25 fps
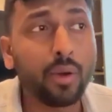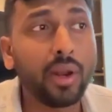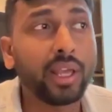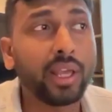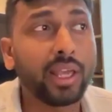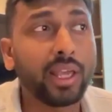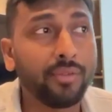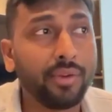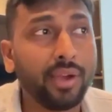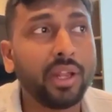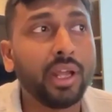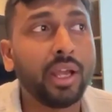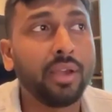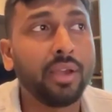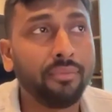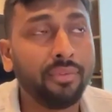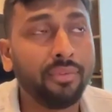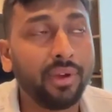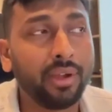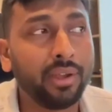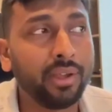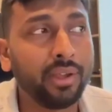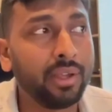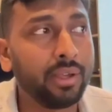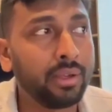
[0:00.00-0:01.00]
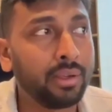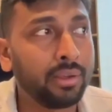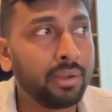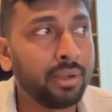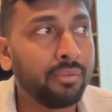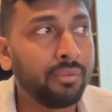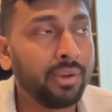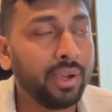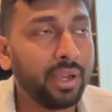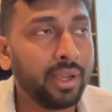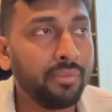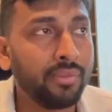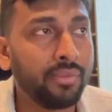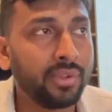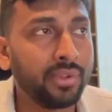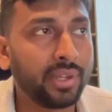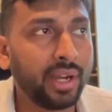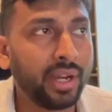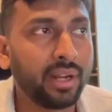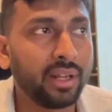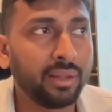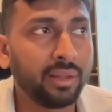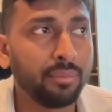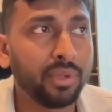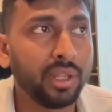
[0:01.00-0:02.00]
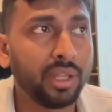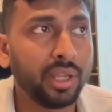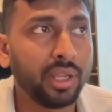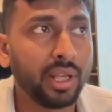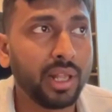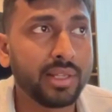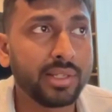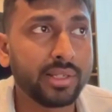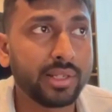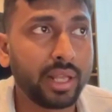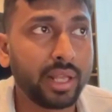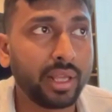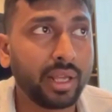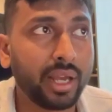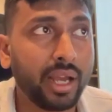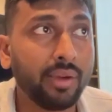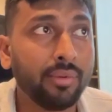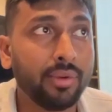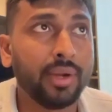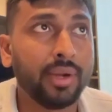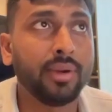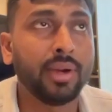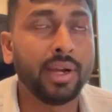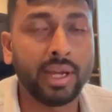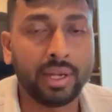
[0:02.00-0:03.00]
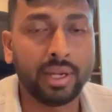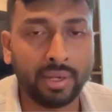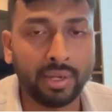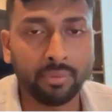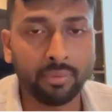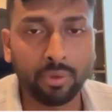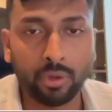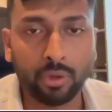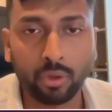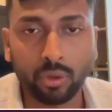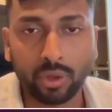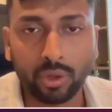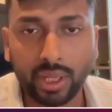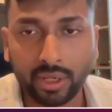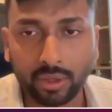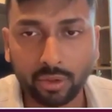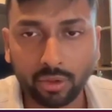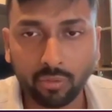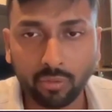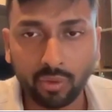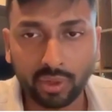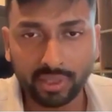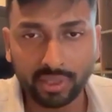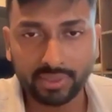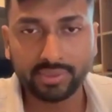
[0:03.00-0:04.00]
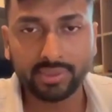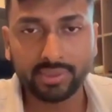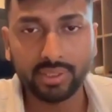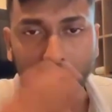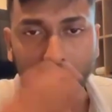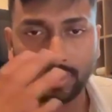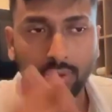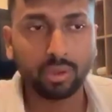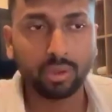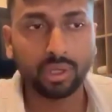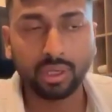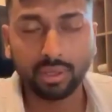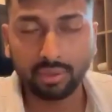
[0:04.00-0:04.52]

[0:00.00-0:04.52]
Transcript: Like if I start something else, like I would know, like what is the